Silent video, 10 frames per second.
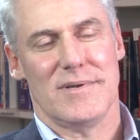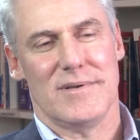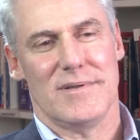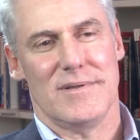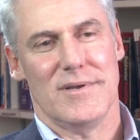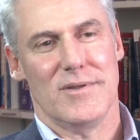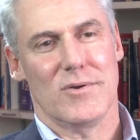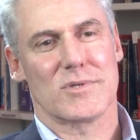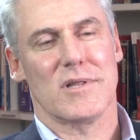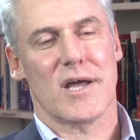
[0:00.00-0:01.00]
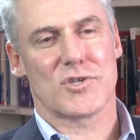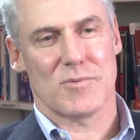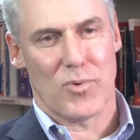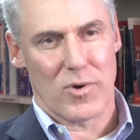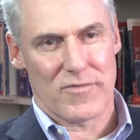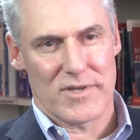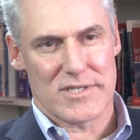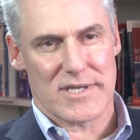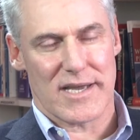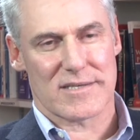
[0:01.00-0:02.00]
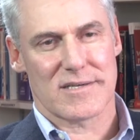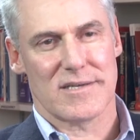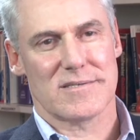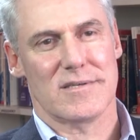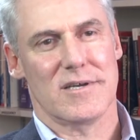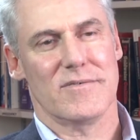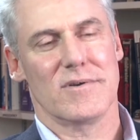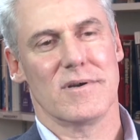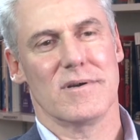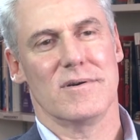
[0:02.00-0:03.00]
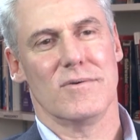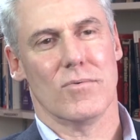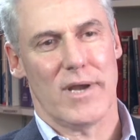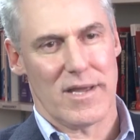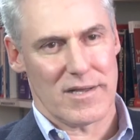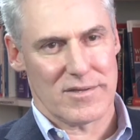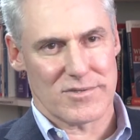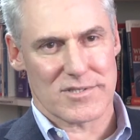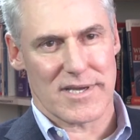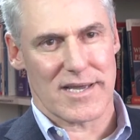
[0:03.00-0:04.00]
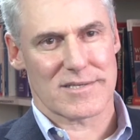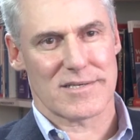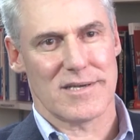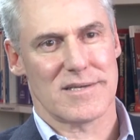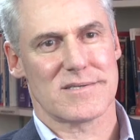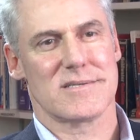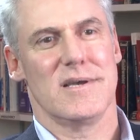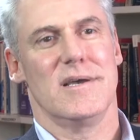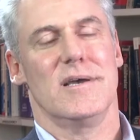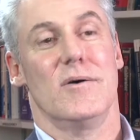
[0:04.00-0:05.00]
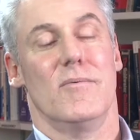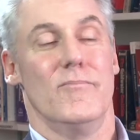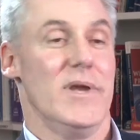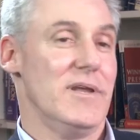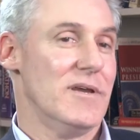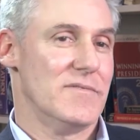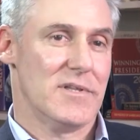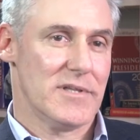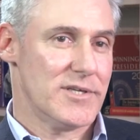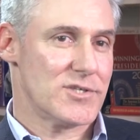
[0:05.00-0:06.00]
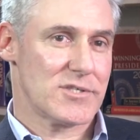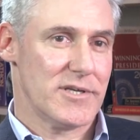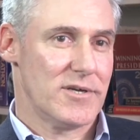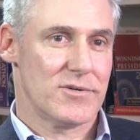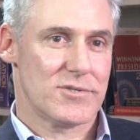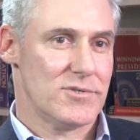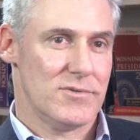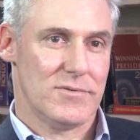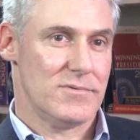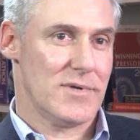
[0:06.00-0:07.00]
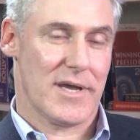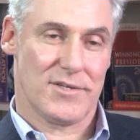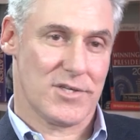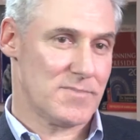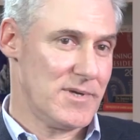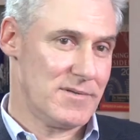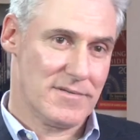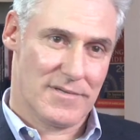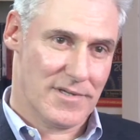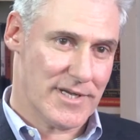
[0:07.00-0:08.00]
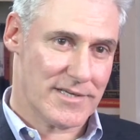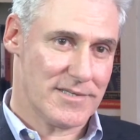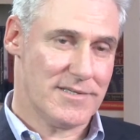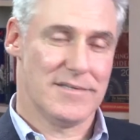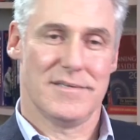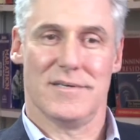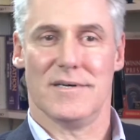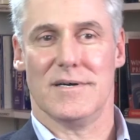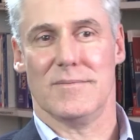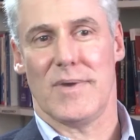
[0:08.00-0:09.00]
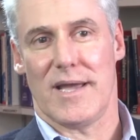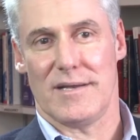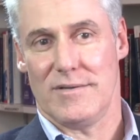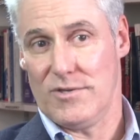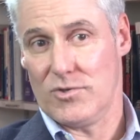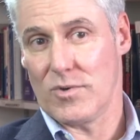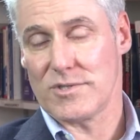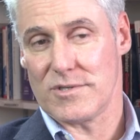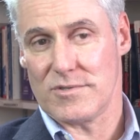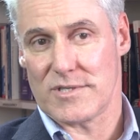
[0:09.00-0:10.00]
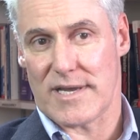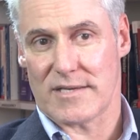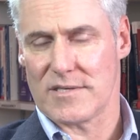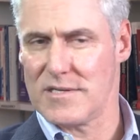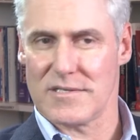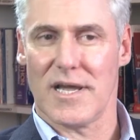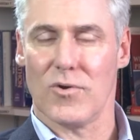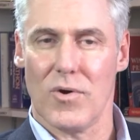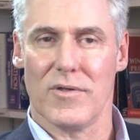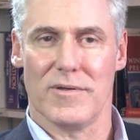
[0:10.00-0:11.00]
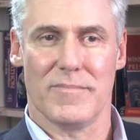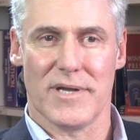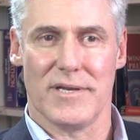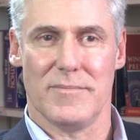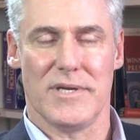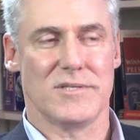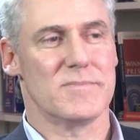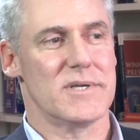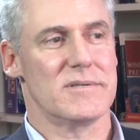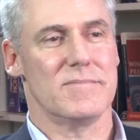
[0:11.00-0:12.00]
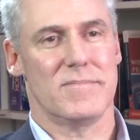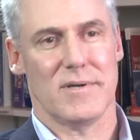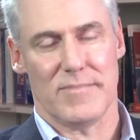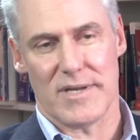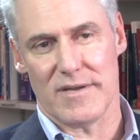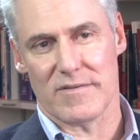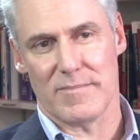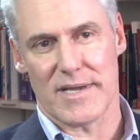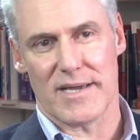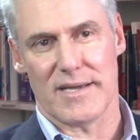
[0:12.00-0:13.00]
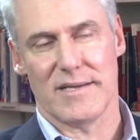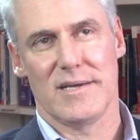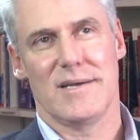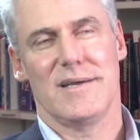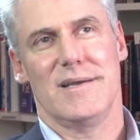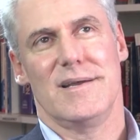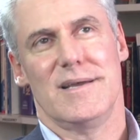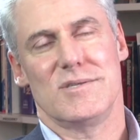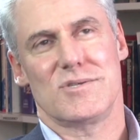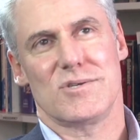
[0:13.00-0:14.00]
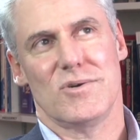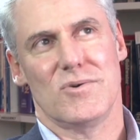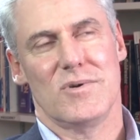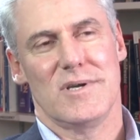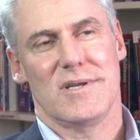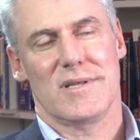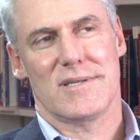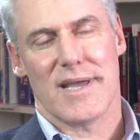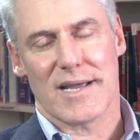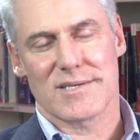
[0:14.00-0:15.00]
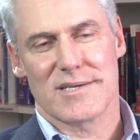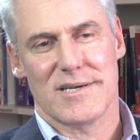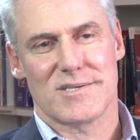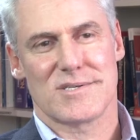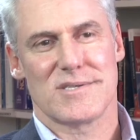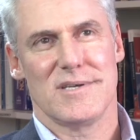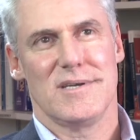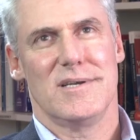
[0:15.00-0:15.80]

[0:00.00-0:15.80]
there was a lot of support for these tax cuts. The governor ran on those tax cuts. Many of the legislators who had just been elected had endorsed those tax cuts. Not all of them by any means, but many of them had. And so the tax cuts,